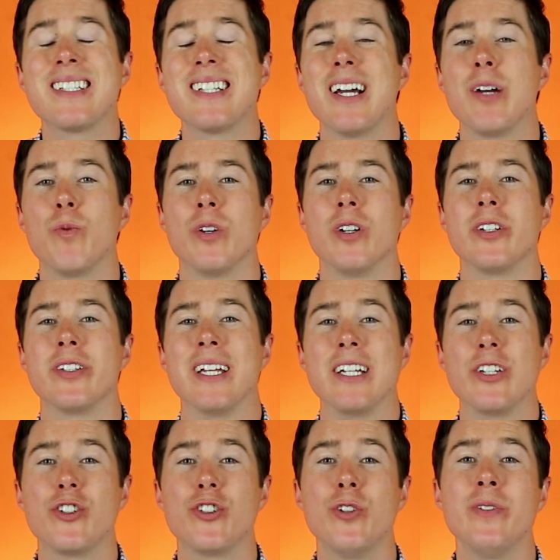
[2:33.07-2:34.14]
sight words
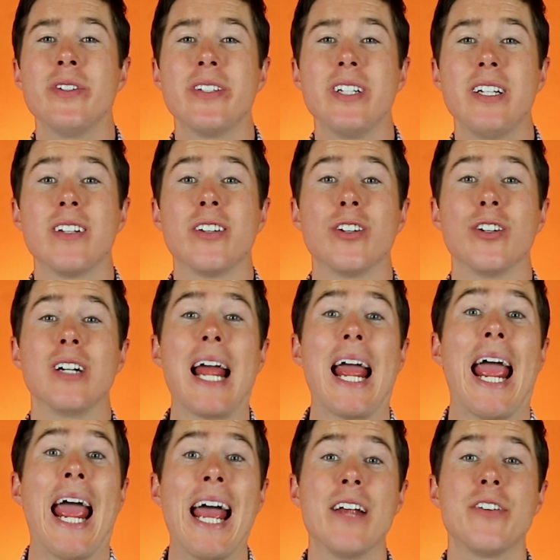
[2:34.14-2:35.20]
that students need to
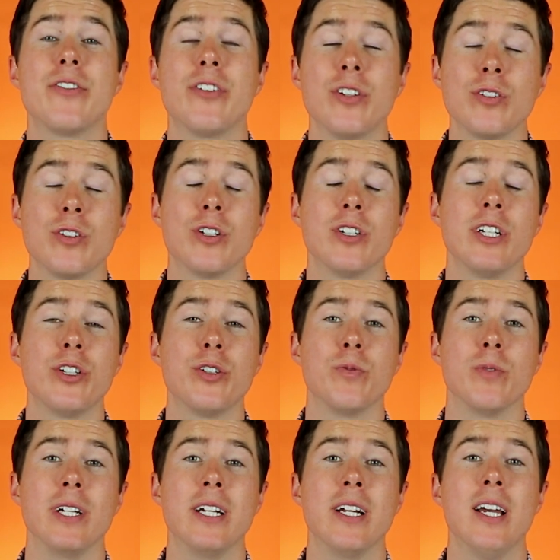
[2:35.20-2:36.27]
learn as they're learning to
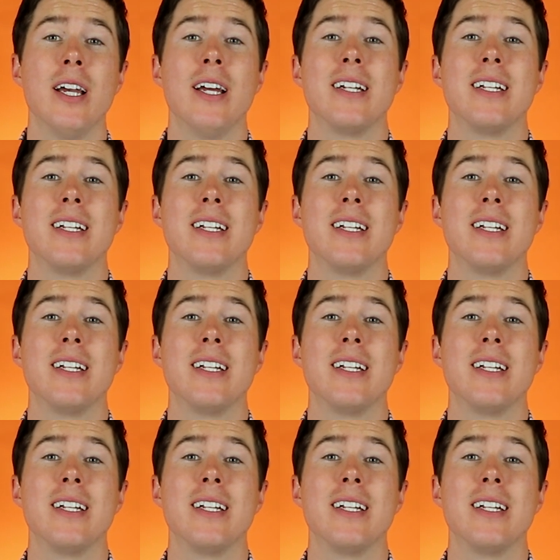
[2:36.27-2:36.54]
read